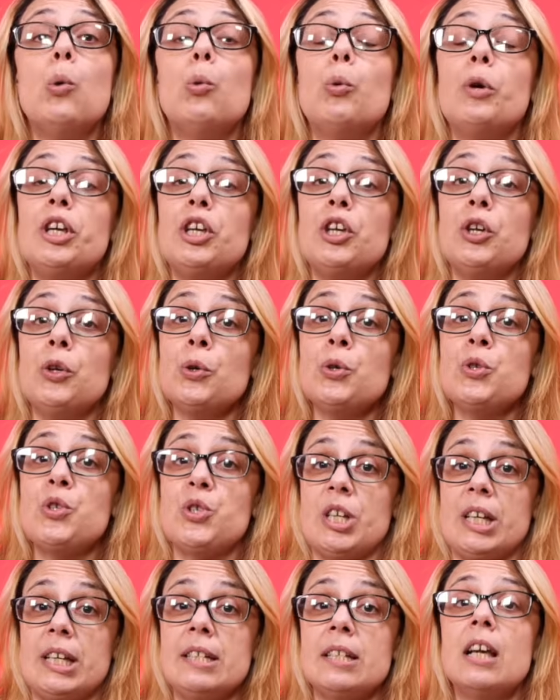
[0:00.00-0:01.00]
We use
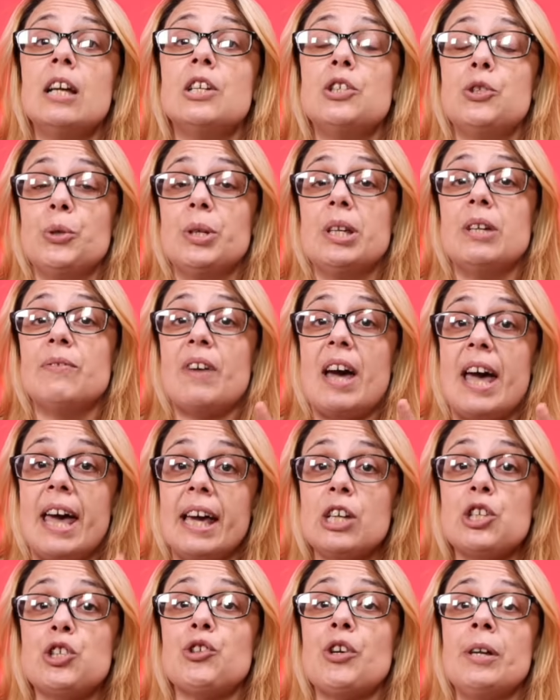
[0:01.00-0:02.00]
it to give
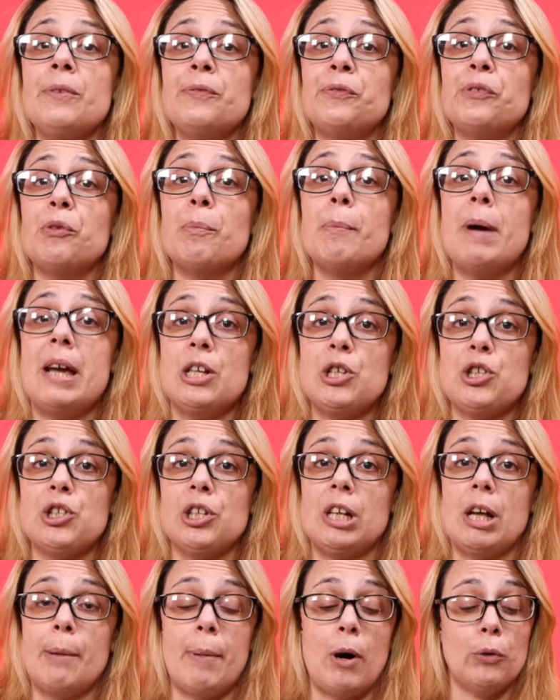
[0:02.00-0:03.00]
extra
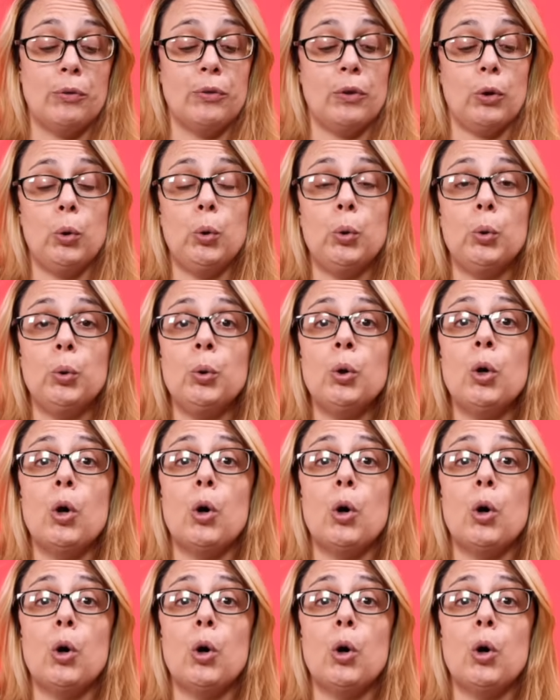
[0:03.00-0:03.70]
information about the who